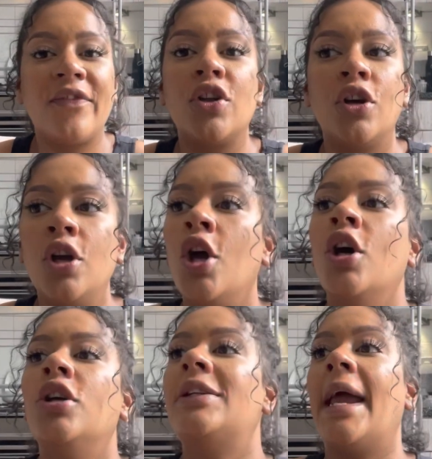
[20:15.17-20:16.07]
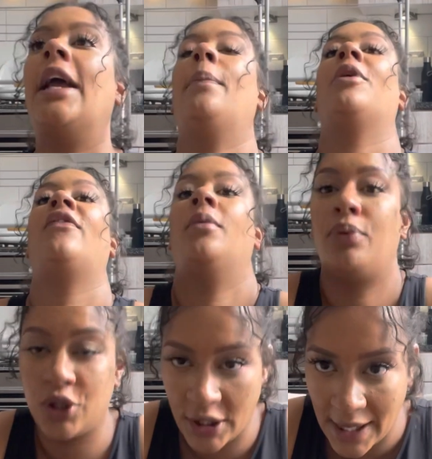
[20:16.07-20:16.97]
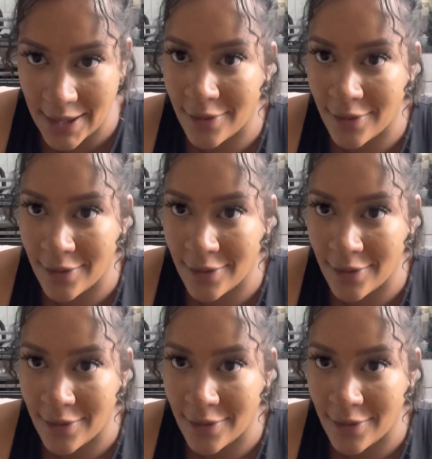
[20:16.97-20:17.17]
to take a breath and push again.